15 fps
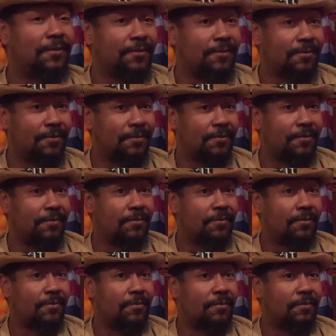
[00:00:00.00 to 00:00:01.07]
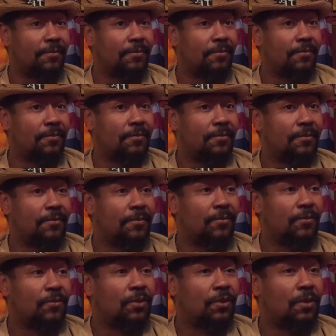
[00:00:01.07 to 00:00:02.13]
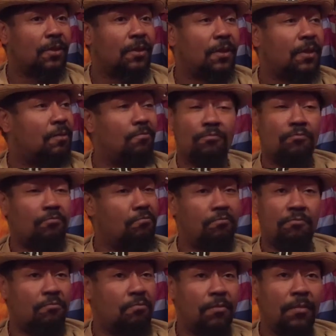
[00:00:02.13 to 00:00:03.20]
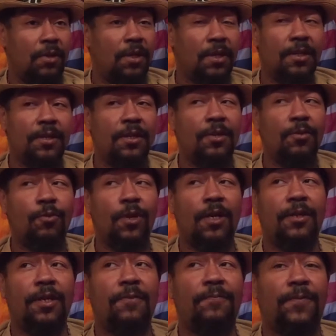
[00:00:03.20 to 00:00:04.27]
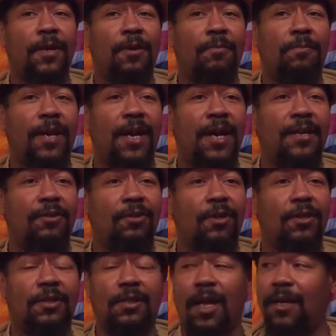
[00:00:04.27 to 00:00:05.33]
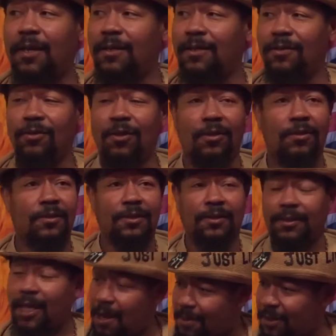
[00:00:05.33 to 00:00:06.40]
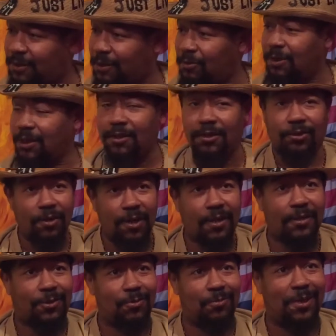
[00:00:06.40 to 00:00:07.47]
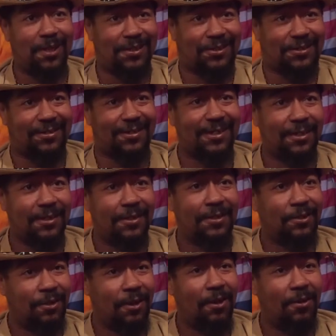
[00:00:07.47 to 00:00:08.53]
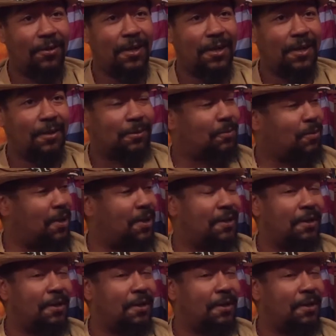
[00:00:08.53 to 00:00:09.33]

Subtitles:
I'm not saying that you clapped. Was the audience, since it was predominantly white? Well, they felt bad. You know, it's like, you know, damn it, Susie, you're drinking too much. You know, it was one of them.